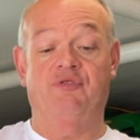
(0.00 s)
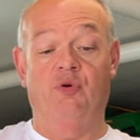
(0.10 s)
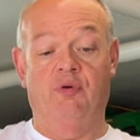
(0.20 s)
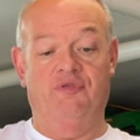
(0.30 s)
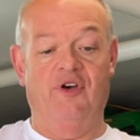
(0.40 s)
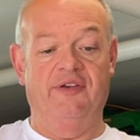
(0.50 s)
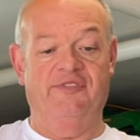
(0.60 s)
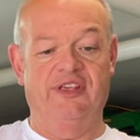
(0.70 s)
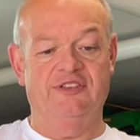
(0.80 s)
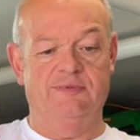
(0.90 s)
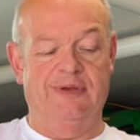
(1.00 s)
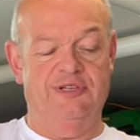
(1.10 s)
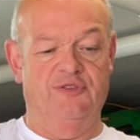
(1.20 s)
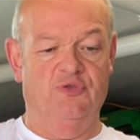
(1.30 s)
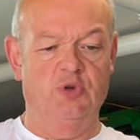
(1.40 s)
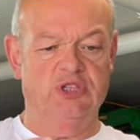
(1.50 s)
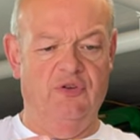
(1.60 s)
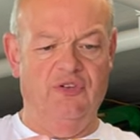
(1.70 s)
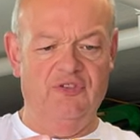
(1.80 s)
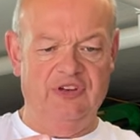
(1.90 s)
four or five centimetres, 40 or
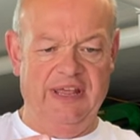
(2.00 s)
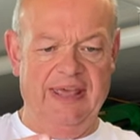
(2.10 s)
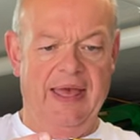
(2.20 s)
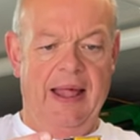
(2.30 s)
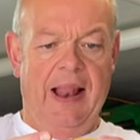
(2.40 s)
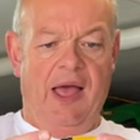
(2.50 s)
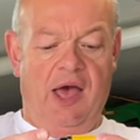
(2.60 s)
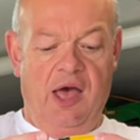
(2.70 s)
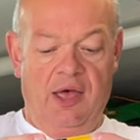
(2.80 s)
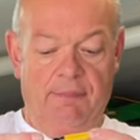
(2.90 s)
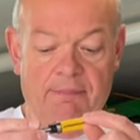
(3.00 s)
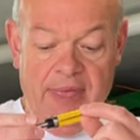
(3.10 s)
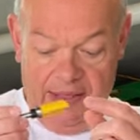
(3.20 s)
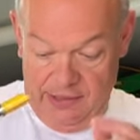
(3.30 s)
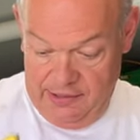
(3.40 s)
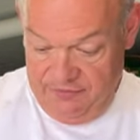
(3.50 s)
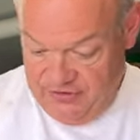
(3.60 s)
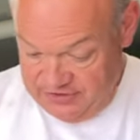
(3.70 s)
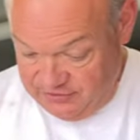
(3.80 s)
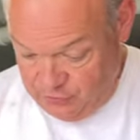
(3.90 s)
50 uh, mil. In
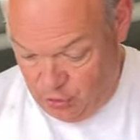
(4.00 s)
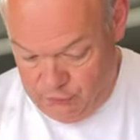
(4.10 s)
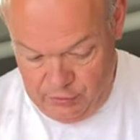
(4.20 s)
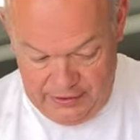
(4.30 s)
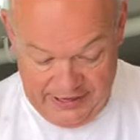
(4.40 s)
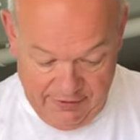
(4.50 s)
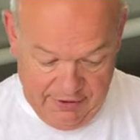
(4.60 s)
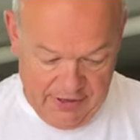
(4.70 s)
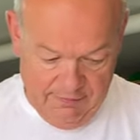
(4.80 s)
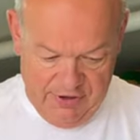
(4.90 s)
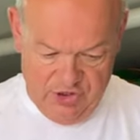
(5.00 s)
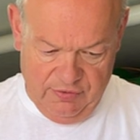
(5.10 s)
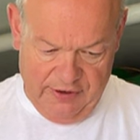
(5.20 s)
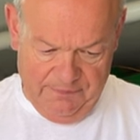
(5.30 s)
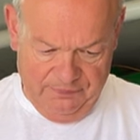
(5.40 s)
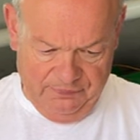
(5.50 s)
fact, I've got a ruler here, I can measure it.